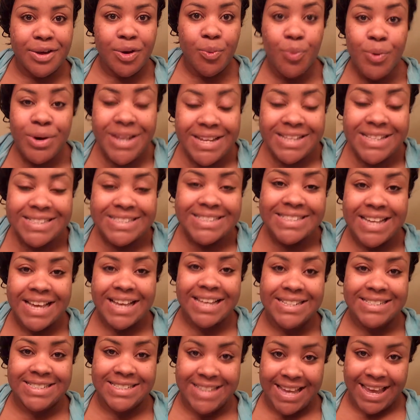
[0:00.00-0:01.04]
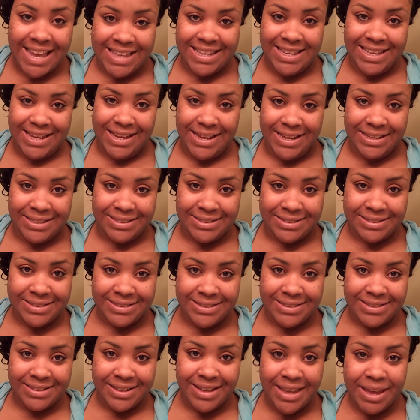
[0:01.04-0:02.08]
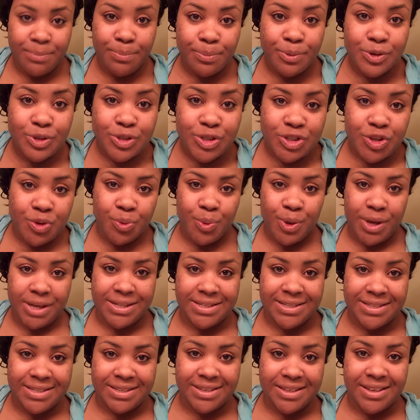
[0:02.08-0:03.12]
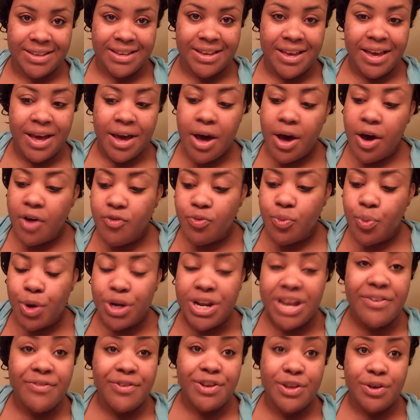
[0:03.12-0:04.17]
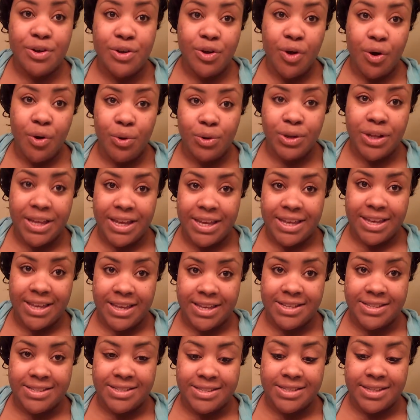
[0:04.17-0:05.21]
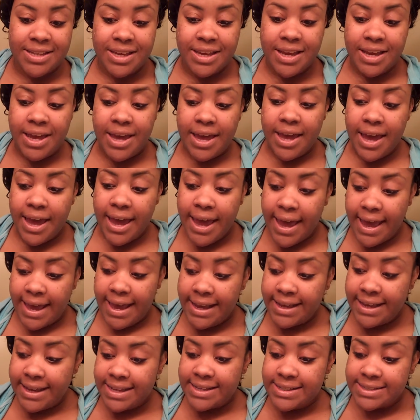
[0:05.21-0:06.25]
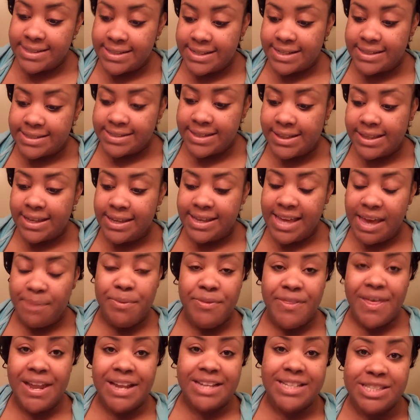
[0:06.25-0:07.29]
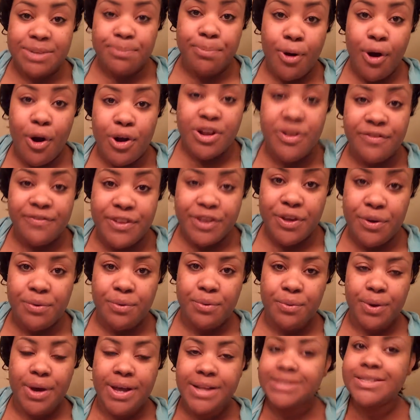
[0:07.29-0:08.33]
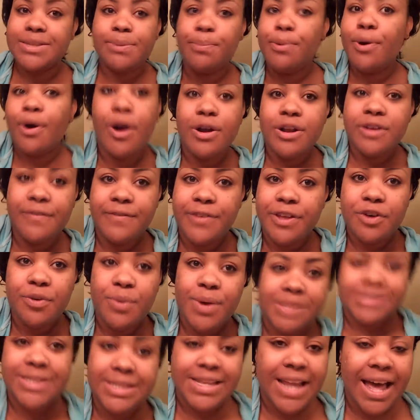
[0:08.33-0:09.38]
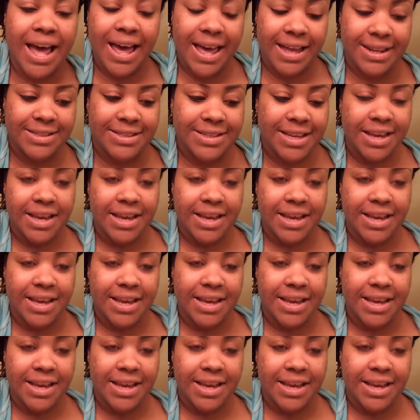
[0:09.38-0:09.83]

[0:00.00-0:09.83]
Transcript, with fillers: what is done daily in pursuant of whatever your goal is and consistently keeping that. It's a part of you. It's a part of you. It's not